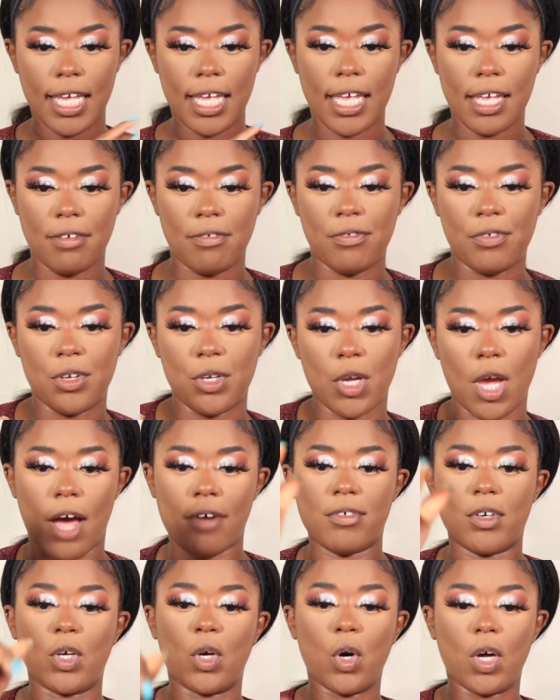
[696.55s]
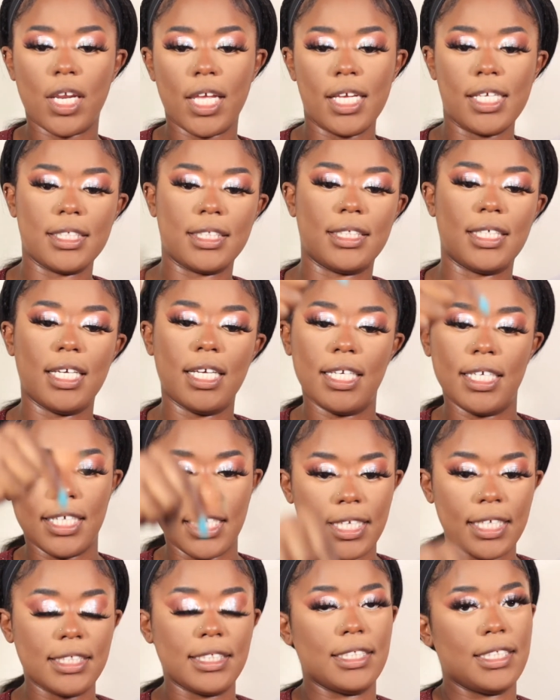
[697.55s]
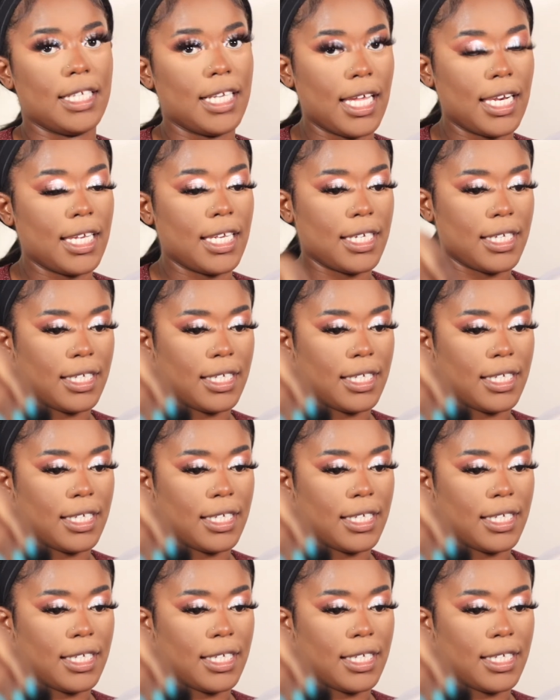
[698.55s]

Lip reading: If you haven't got it, you need to get it.